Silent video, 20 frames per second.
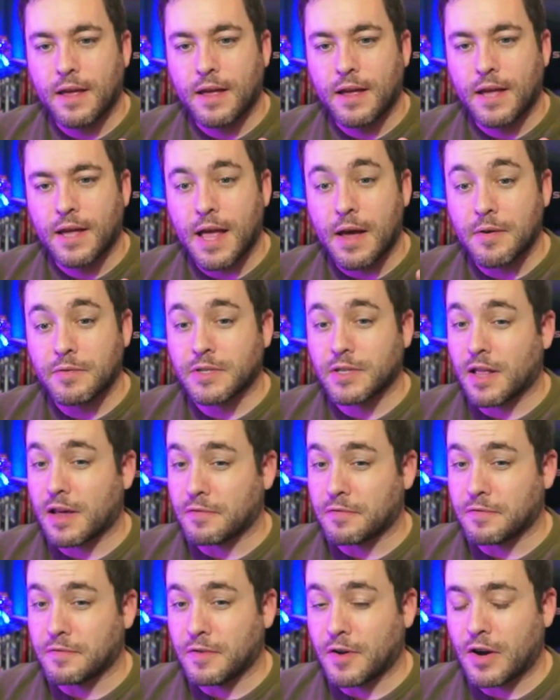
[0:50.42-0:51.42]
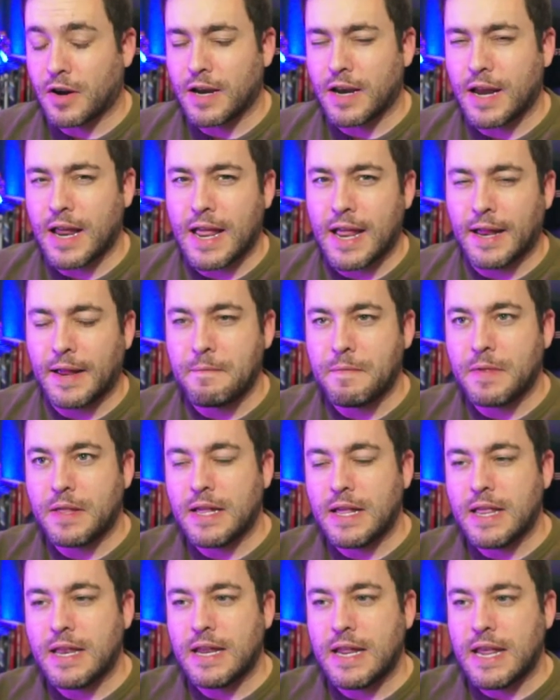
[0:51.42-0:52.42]
That was a lot of fun.
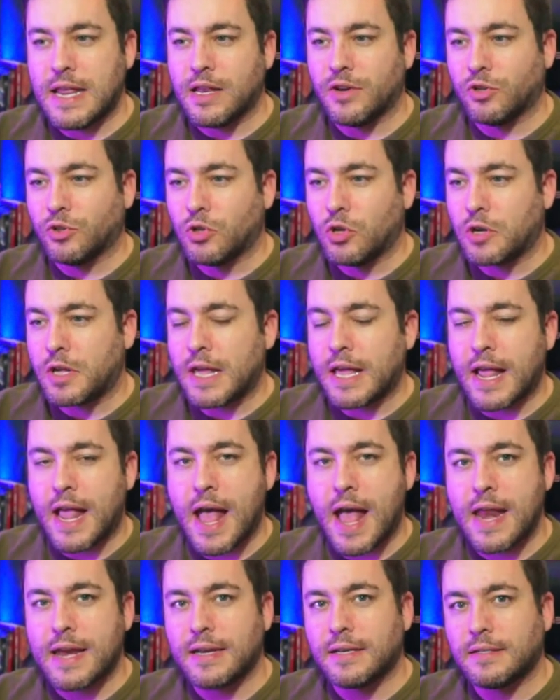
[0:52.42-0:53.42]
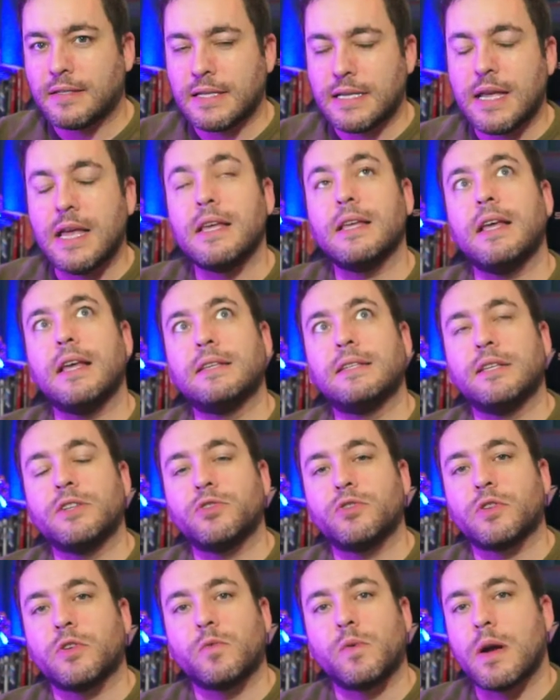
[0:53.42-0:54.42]
In in looking at it, it's
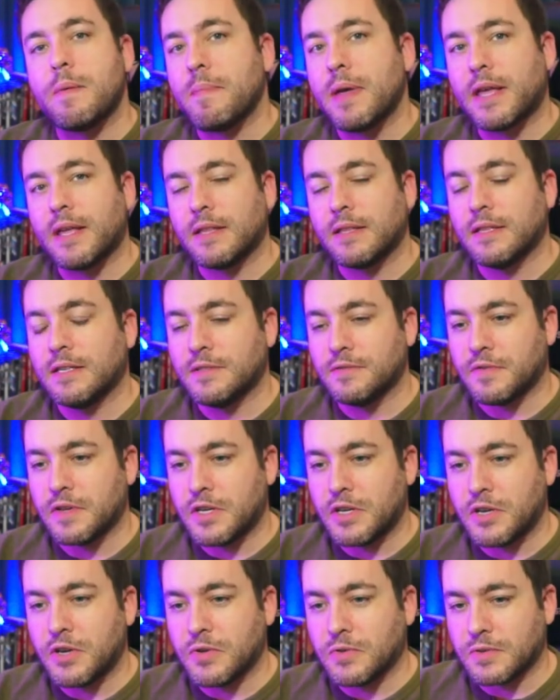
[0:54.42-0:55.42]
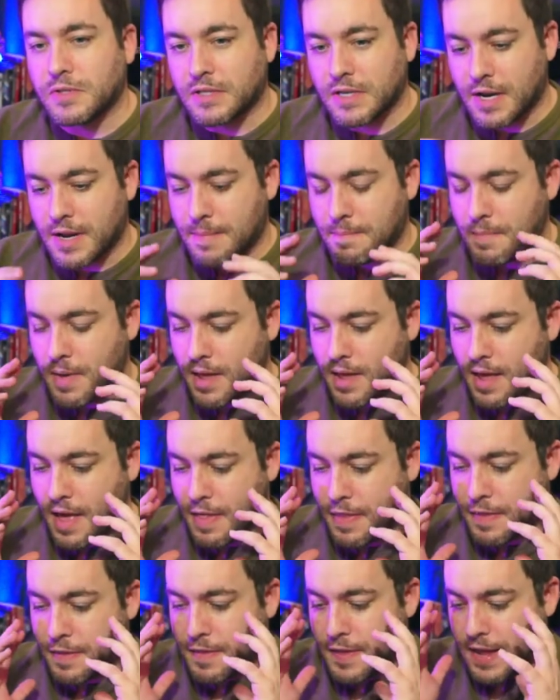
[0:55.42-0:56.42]
interesting when I'm making these videos and I'm
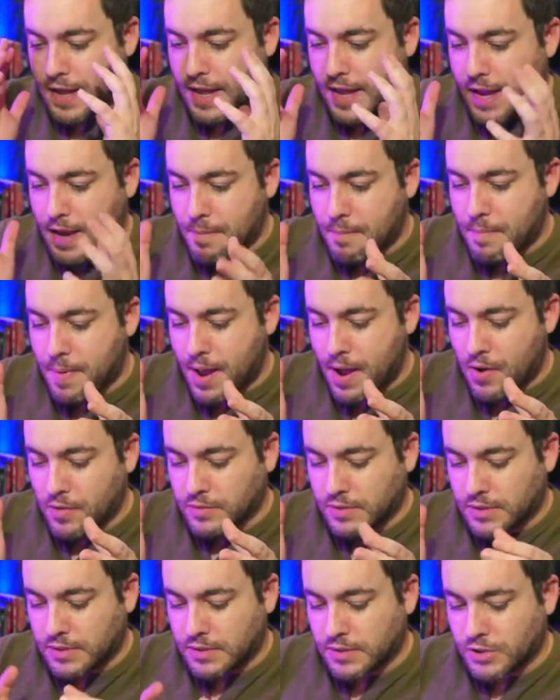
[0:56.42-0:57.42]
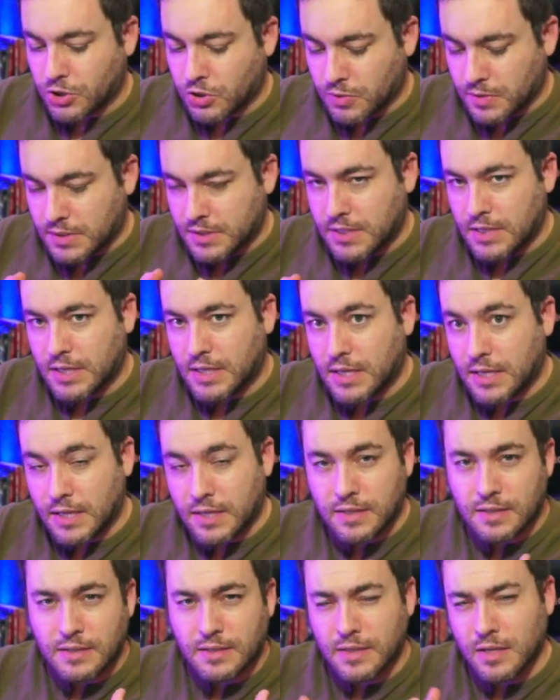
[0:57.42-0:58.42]
thinking about the
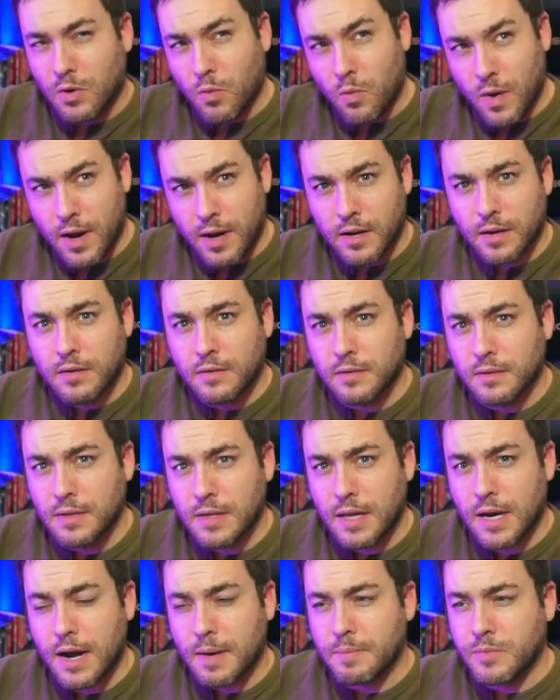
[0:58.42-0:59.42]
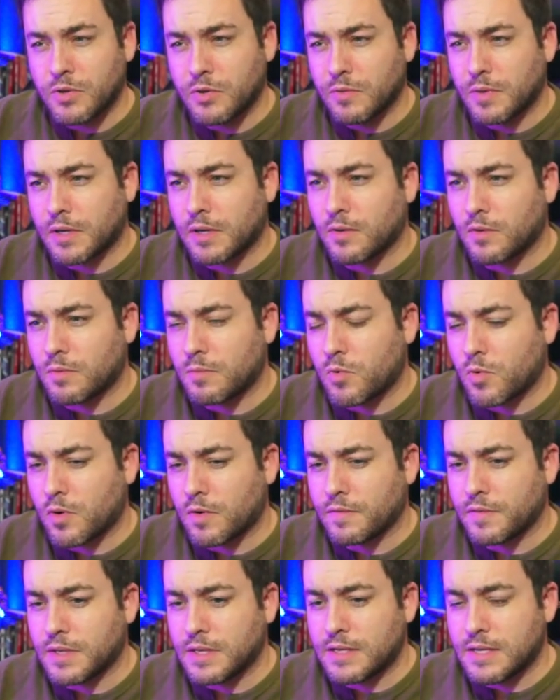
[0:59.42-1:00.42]
critiquing in a way that I'm doing, or more
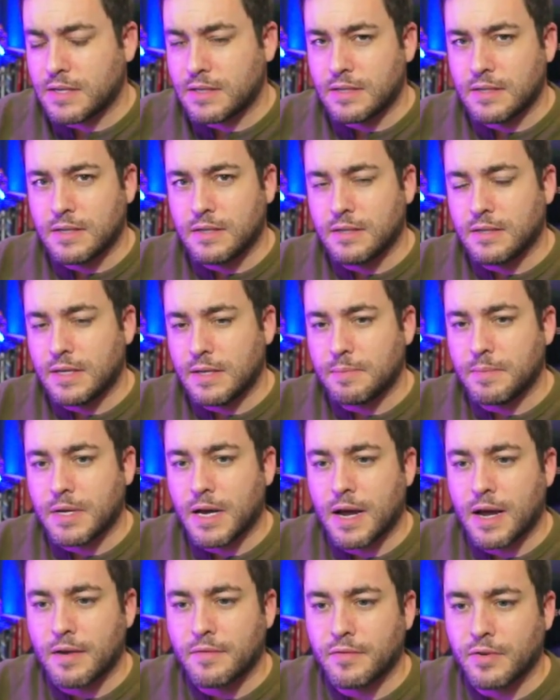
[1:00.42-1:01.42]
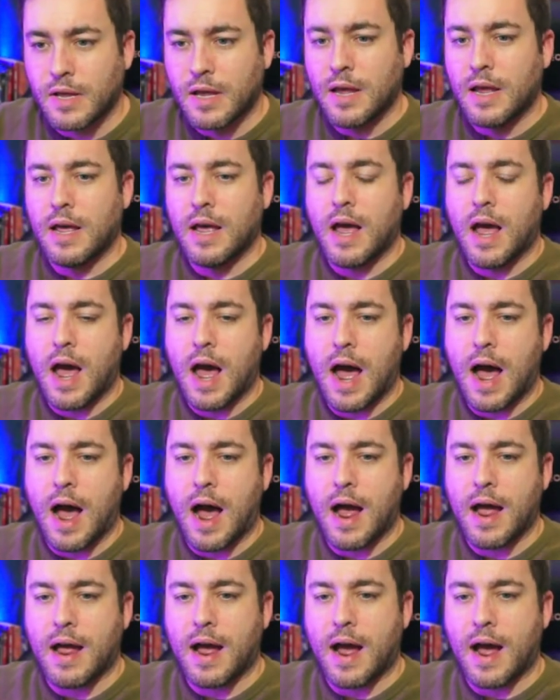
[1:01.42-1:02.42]
of the deep dive.
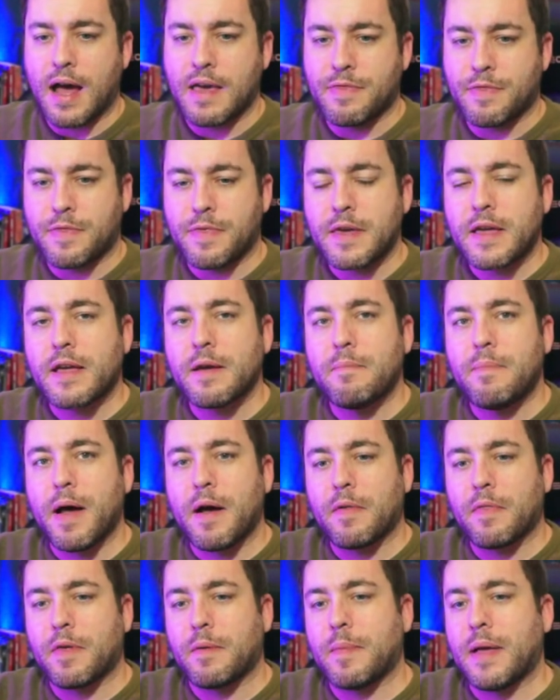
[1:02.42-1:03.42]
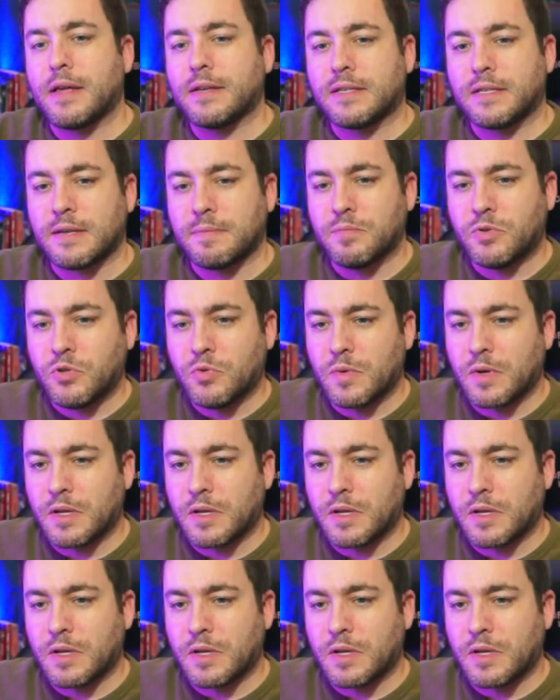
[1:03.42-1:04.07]
I I think about them as I'm doing